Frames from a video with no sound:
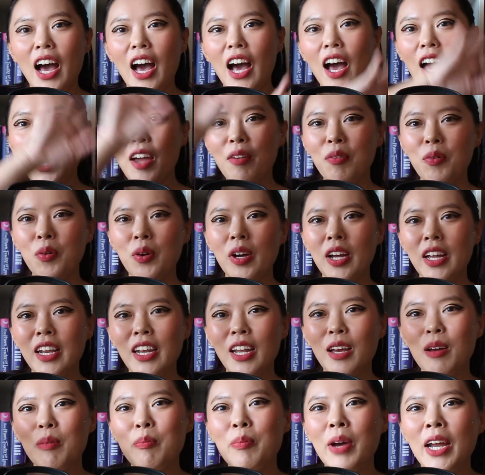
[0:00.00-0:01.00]
Hi everyone,
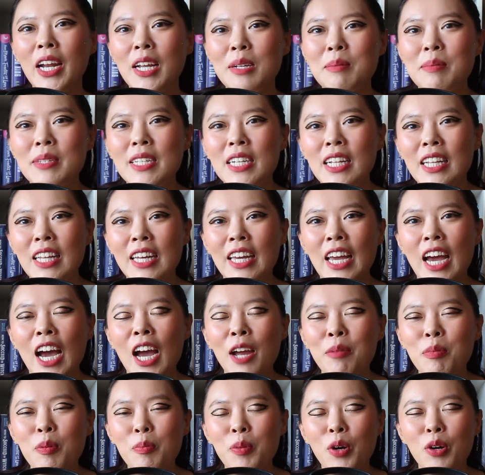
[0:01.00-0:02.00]
my name's Lily.
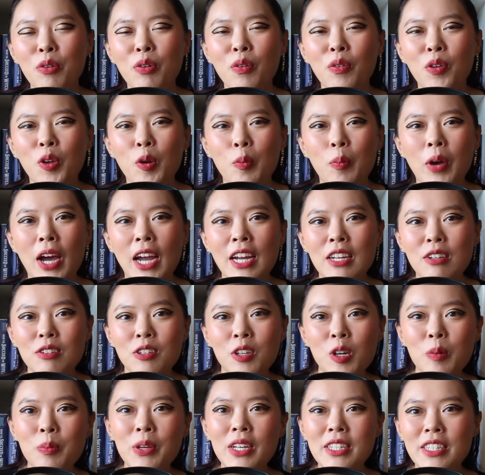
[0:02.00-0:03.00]
I'm the book reviewer behind
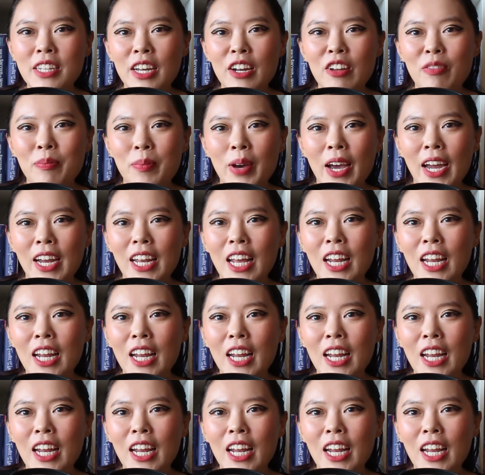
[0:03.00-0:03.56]
Utopia State of Mind,